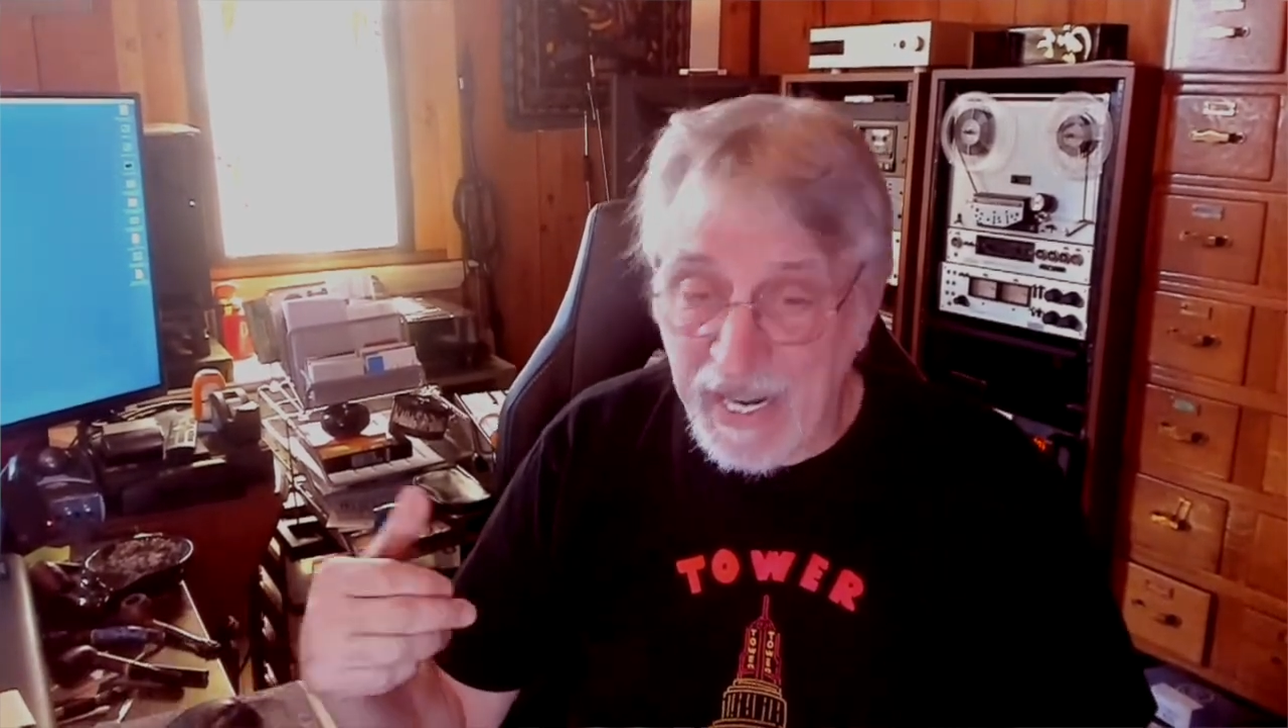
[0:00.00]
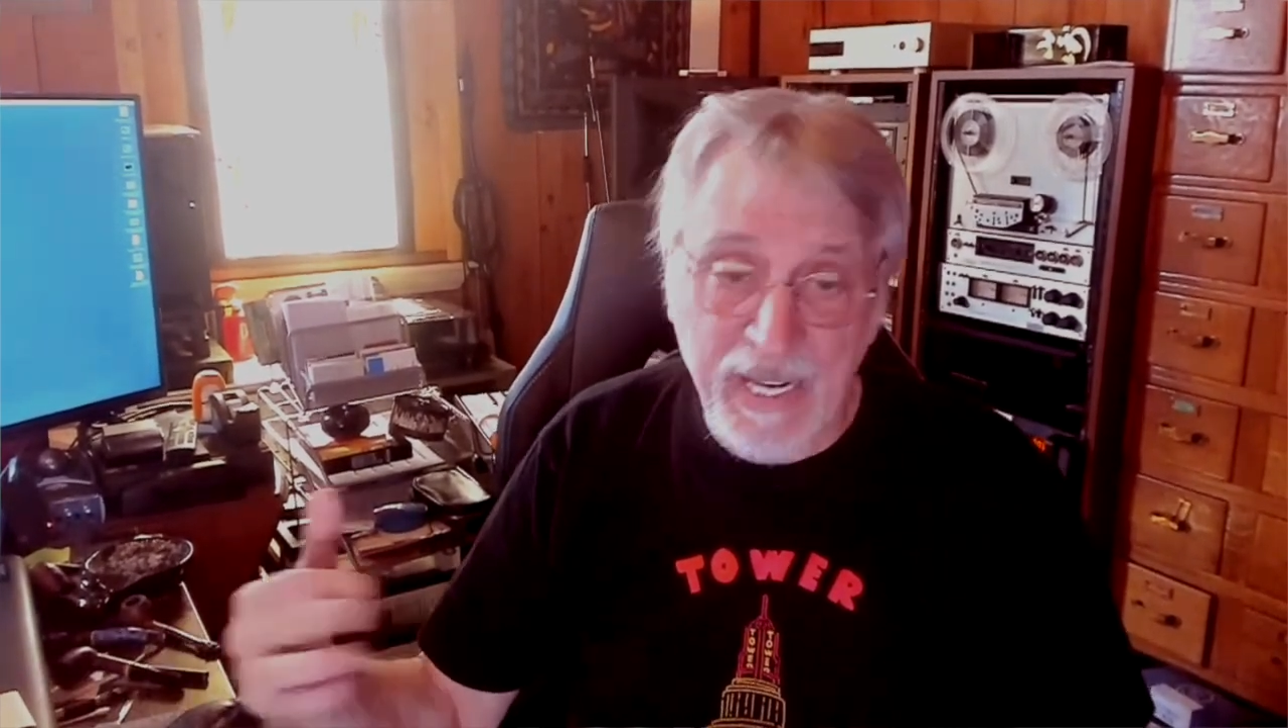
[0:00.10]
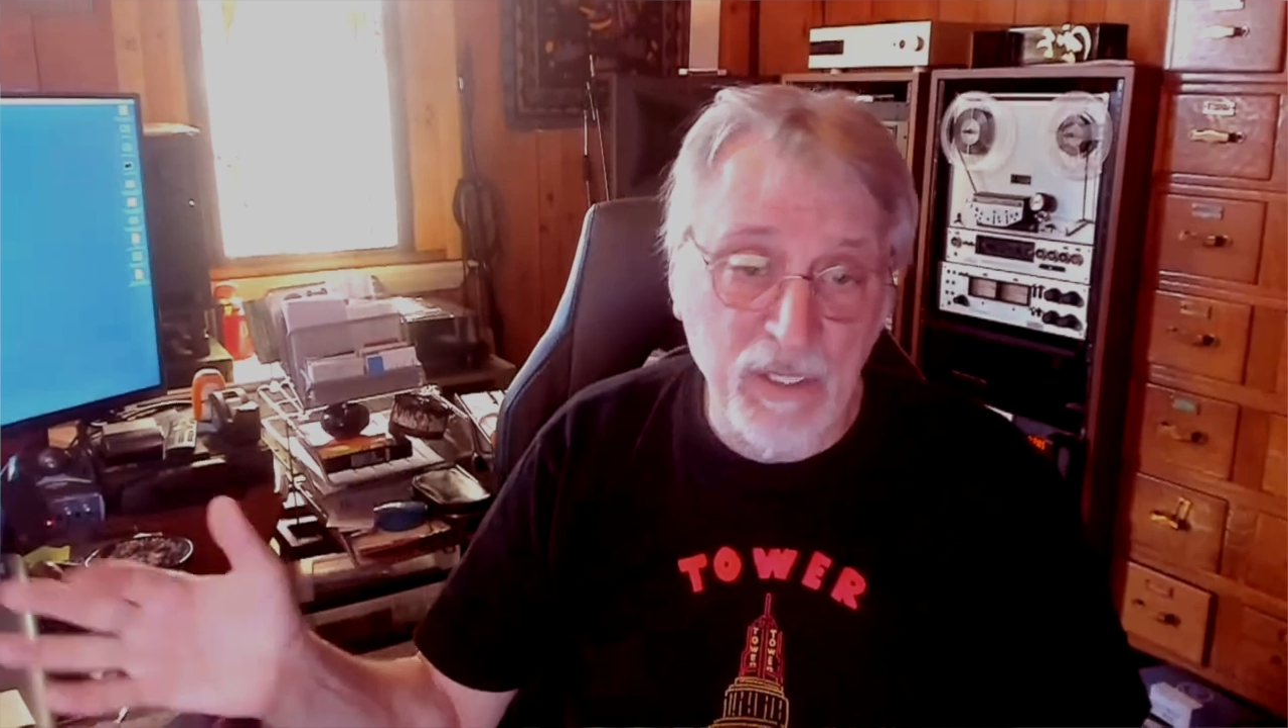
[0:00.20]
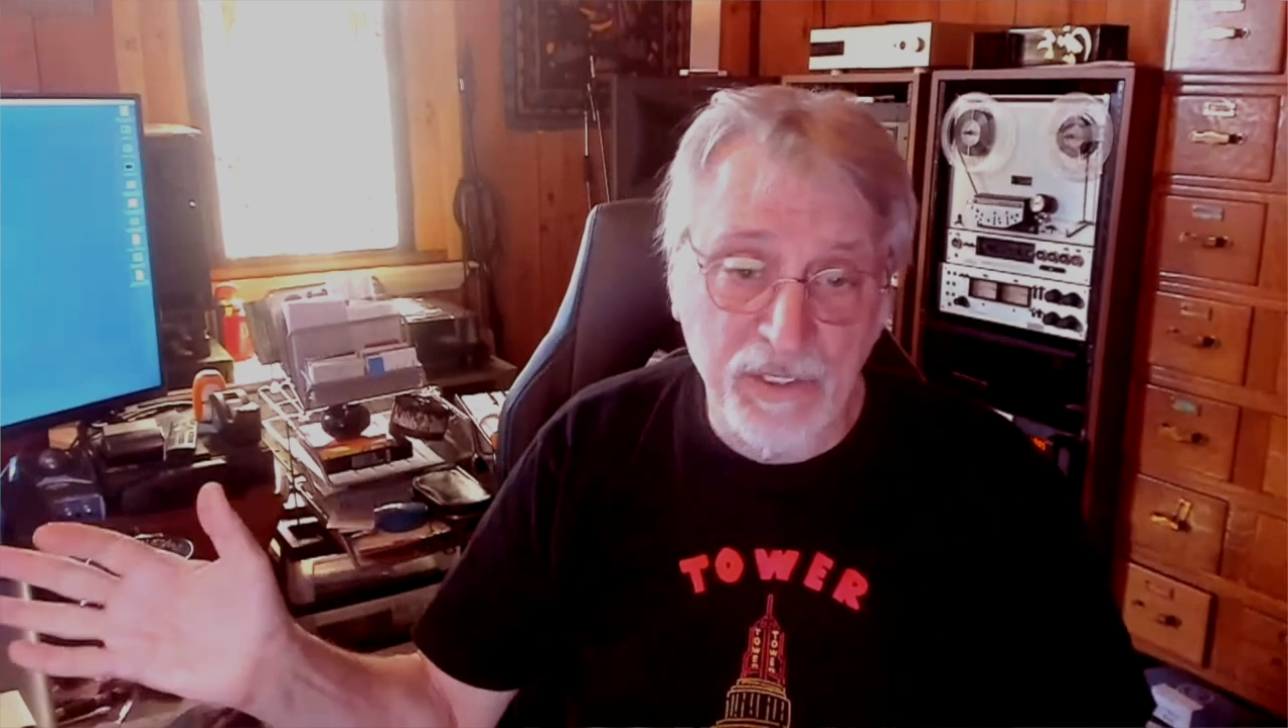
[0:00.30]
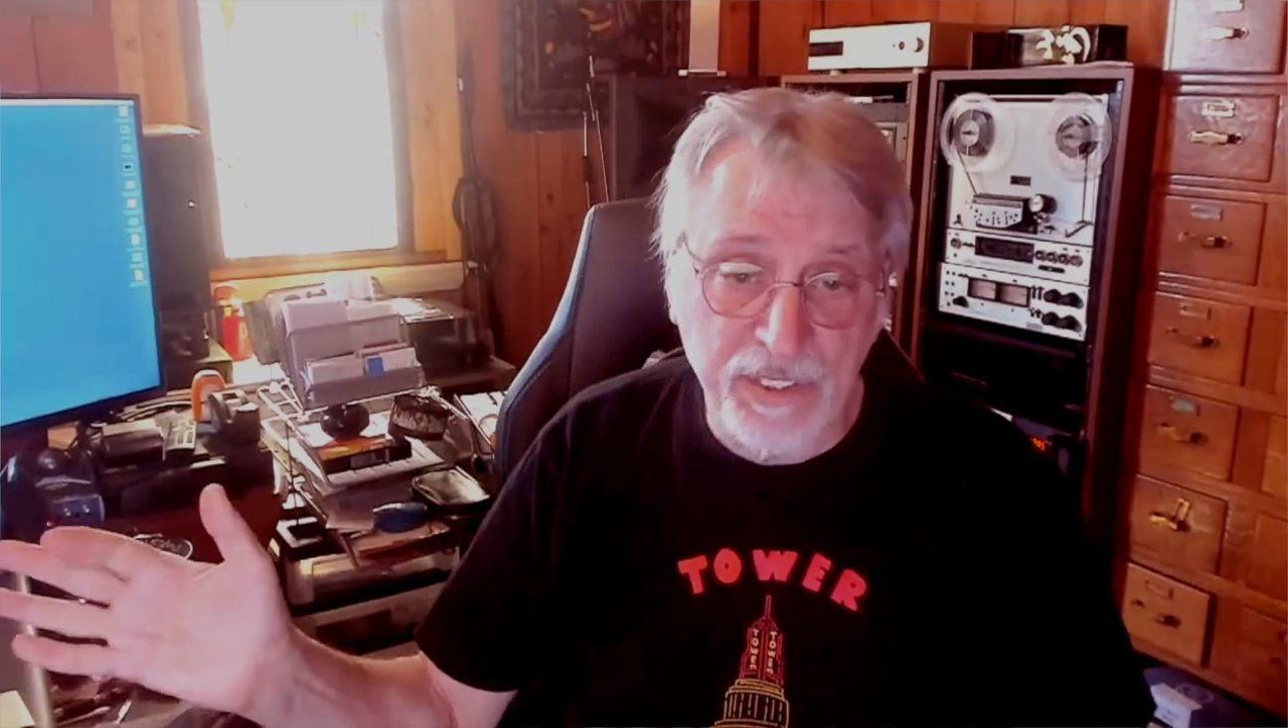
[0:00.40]
I
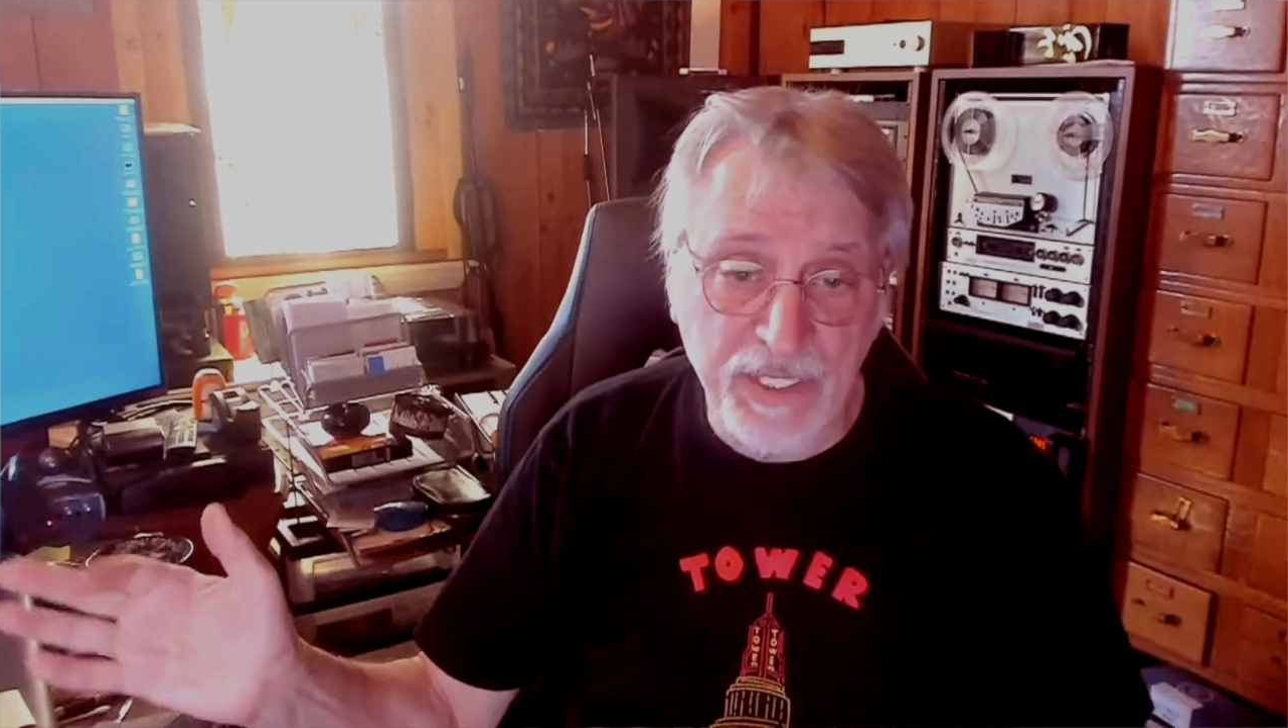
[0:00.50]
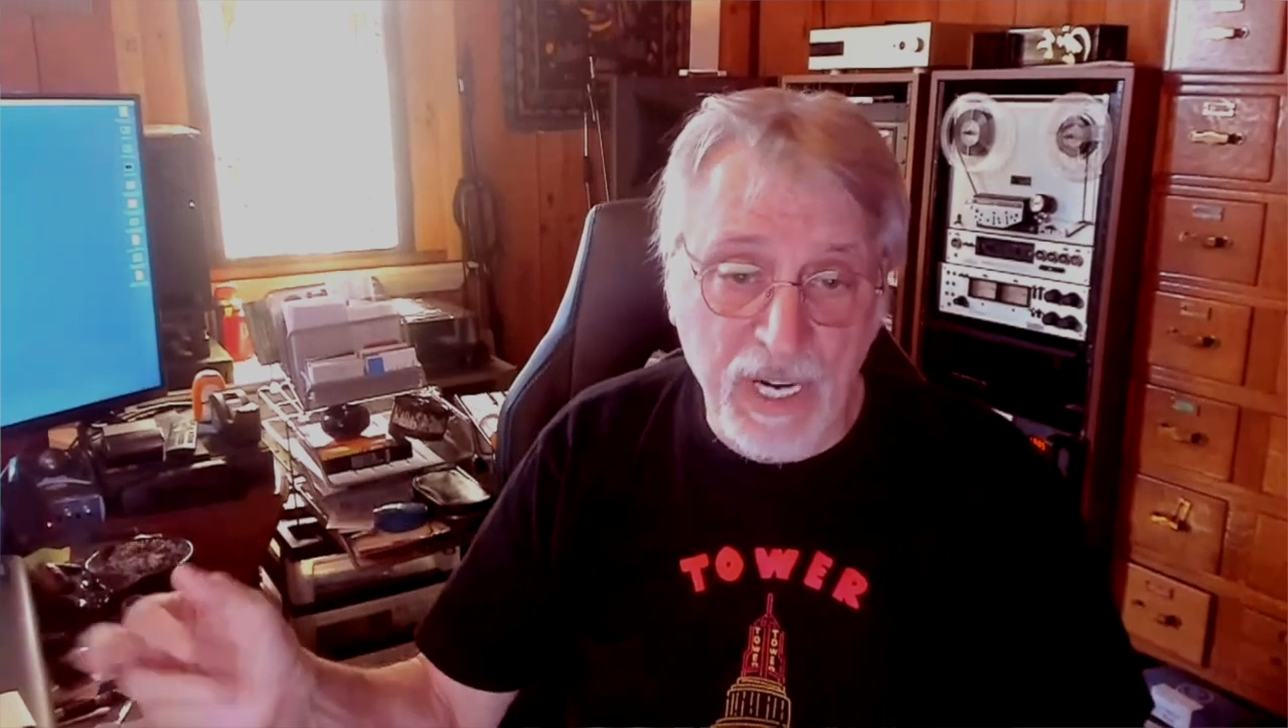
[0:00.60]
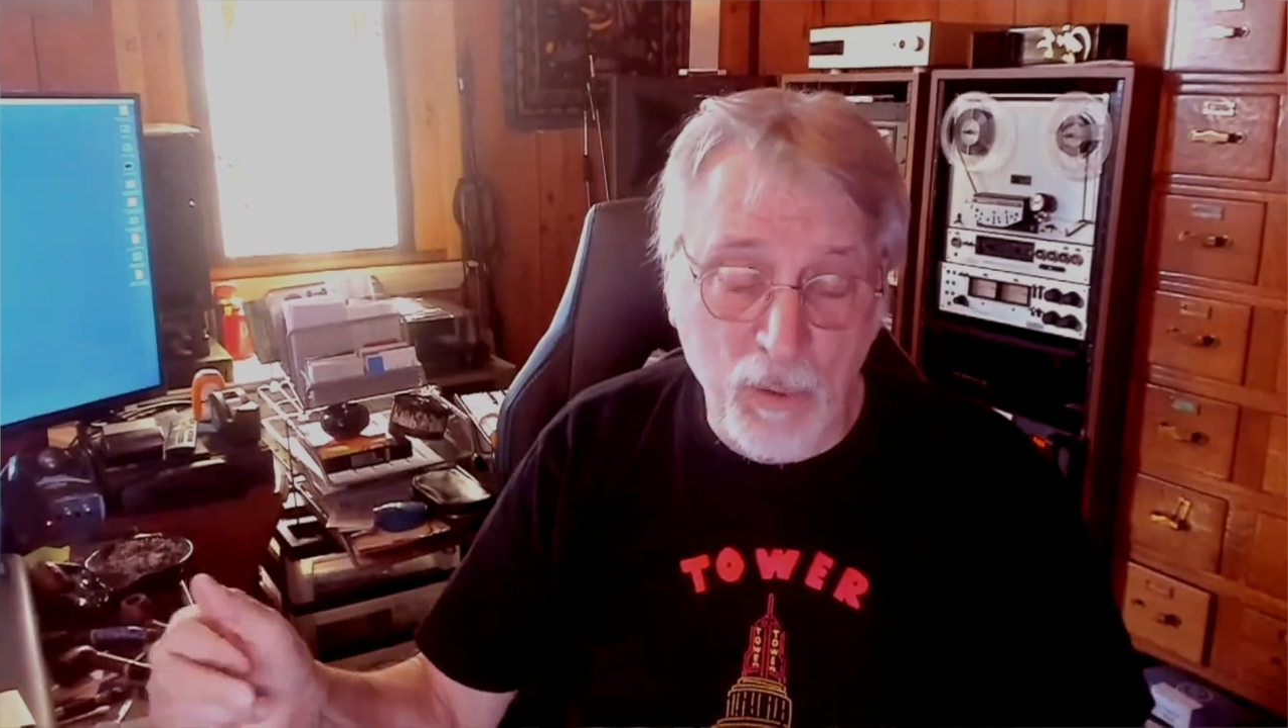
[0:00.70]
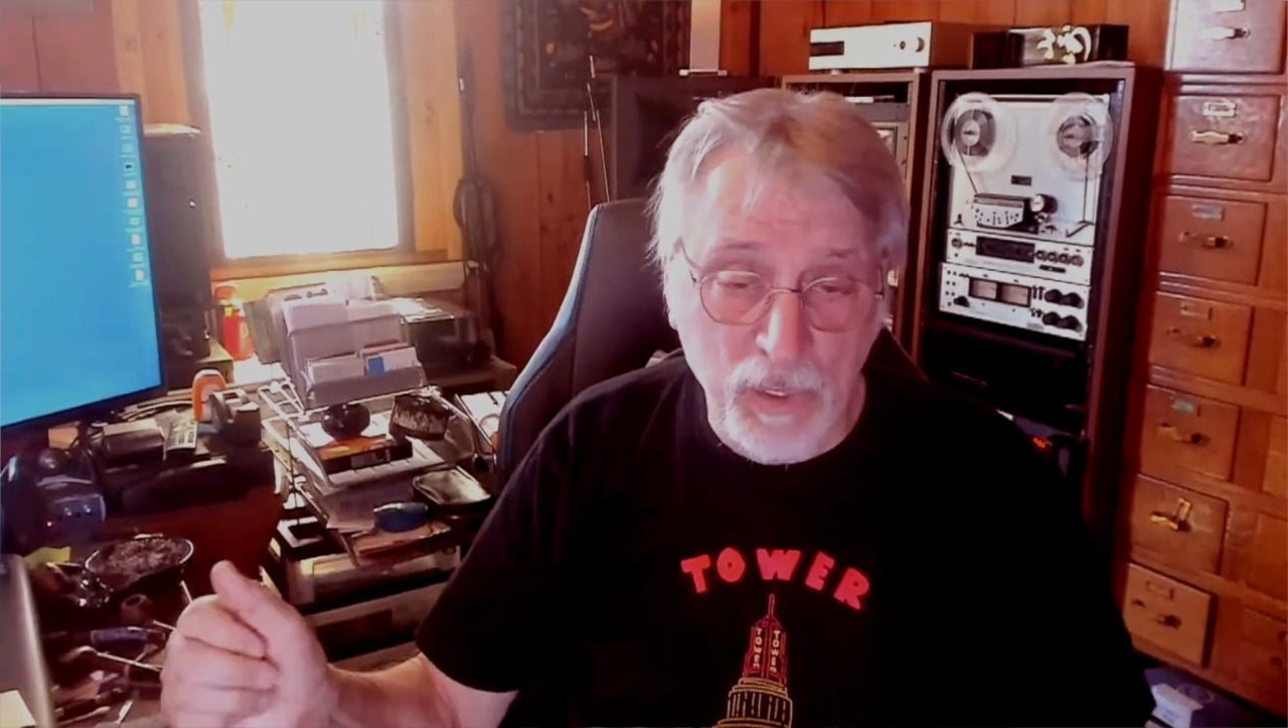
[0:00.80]
used to start